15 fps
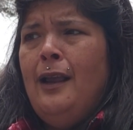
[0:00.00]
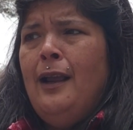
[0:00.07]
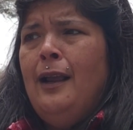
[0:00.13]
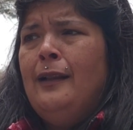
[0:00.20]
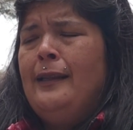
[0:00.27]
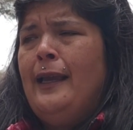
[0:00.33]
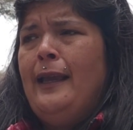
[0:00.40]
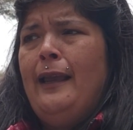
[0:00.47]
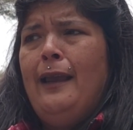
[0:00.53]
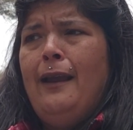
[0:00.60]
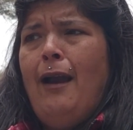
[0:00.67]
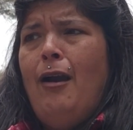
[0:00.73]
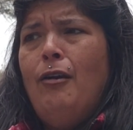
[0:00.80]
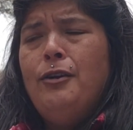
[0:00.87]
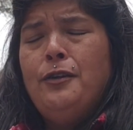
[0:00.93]
Like,
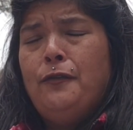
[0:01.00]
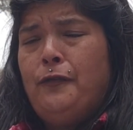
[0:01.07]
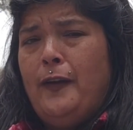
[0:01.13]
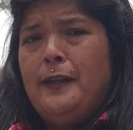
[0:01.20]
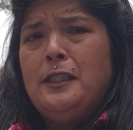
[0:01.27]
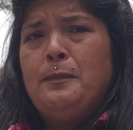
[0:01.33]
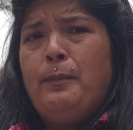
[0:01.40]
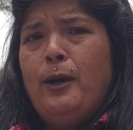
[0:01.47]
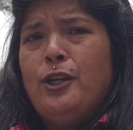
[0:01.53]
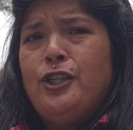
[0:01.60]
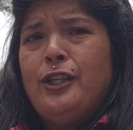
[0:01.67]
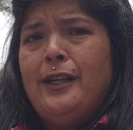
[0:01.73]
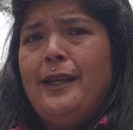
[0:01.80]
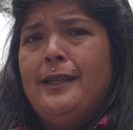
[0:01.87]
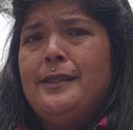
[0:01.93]
our defense
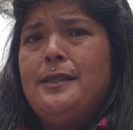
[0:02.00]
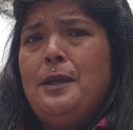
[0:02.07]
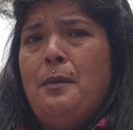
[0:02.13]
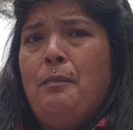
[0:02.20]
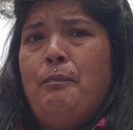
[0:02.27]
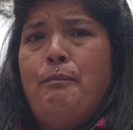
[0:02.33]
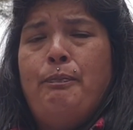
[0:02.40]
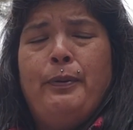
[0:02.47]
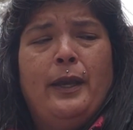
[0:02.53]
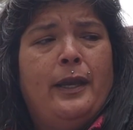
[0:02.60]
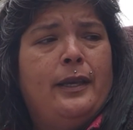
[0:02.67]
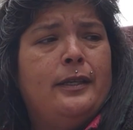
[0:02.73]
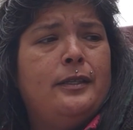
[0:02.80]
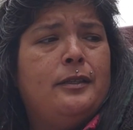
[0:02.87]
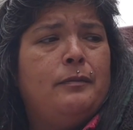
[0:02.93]
budget is the
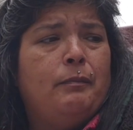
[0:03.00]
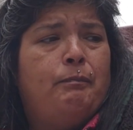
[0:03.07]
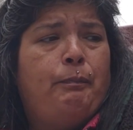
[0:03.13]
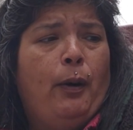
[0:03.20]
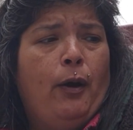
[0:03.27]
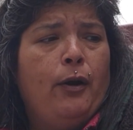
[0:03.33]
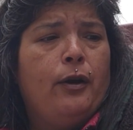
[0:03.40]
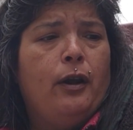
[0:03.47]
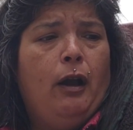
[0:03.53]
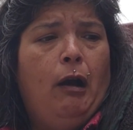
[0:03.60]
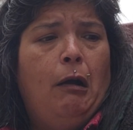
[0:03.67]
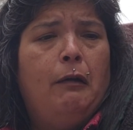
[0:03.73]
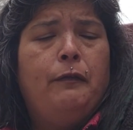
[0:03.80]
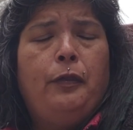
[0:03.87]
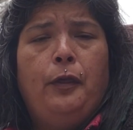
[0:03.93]
biggest part
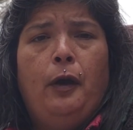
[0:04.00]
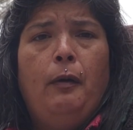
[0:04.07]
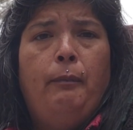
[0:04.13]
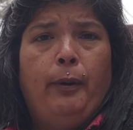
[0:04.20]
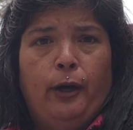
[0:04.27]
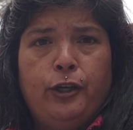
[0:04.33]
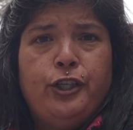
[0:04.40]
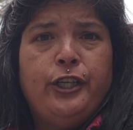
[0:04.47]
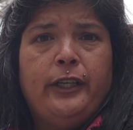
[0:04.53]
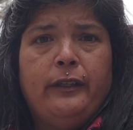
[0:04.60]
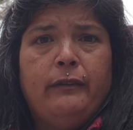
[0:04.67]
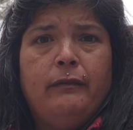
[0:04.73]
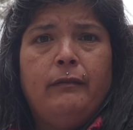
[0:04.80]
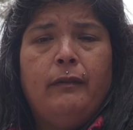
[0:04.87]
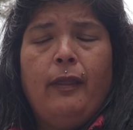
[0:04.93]
of the budget
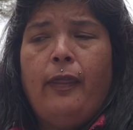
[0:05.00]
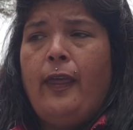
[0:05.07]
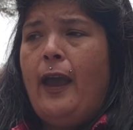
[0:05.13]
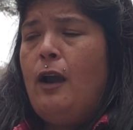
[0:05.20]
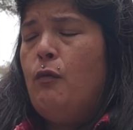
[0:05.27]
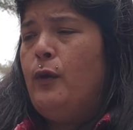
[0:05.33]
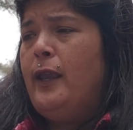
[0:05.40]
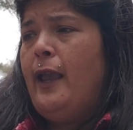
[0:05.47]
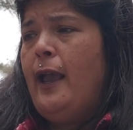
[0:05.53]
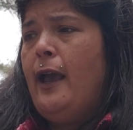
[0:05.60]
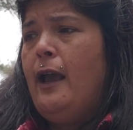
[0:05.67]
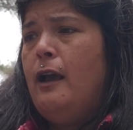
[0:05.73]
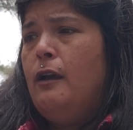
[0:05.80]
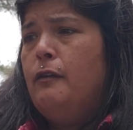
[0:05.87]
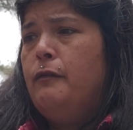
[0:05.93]
that we
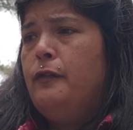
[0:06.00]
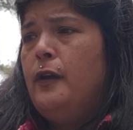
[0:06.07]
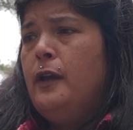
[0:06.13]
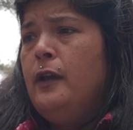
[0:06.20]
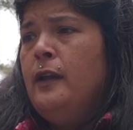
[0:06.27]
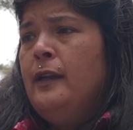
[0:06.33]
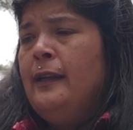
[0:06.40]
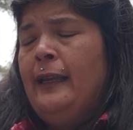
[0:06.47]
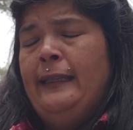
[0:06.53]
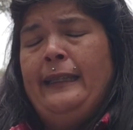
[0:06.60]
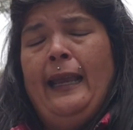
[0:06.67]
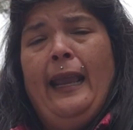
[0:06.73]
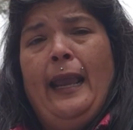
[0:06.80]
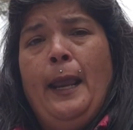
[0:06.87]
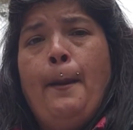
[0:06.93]
have. Like, the
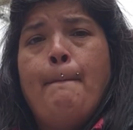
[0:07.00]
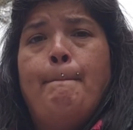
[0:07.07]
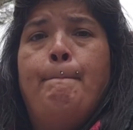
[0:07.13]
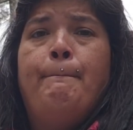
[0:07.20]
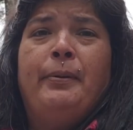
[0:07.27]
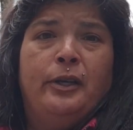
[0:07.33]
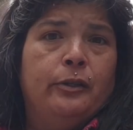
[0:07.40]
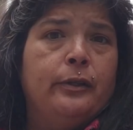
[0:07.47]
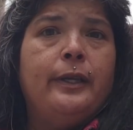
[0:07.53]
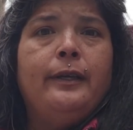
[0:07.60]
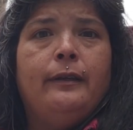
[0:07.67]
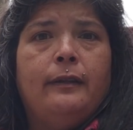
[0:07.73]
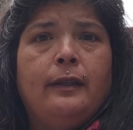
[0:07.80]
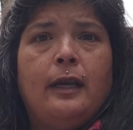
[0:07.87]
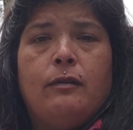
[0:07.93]
$8
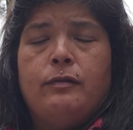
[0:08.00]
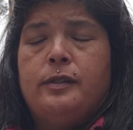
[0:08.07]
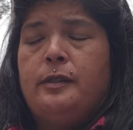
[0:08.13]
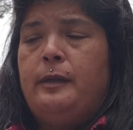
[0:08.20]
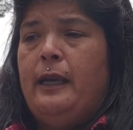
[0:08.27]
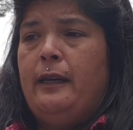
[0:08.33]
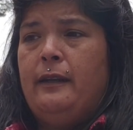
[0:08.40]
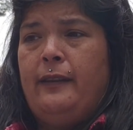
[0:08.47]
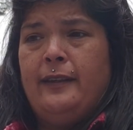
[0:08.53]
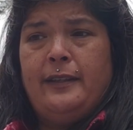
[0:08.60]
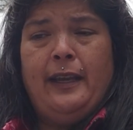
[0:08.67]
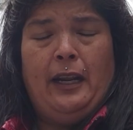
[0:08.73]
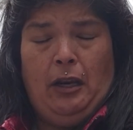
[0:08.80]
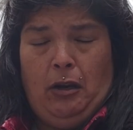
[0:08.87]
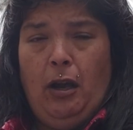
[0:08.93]
billion that's
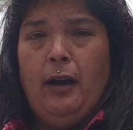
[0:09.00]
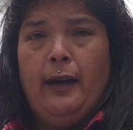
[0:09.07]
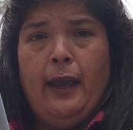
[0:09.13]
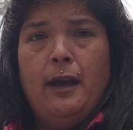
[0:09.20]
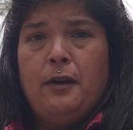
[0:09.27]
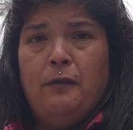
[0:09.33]
getting cut out of